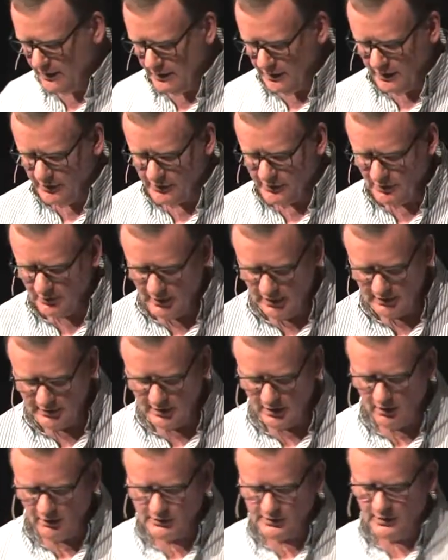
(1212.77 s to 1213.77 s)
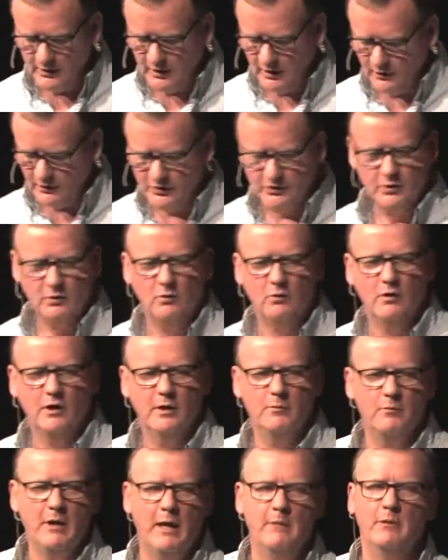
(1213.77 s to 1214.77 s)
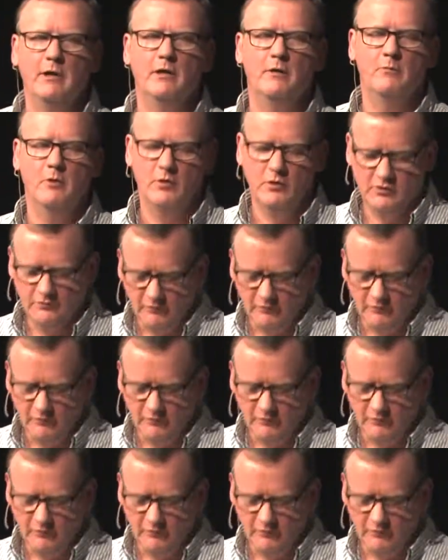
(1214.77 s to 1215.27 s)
And so he tells another story, and maybe the most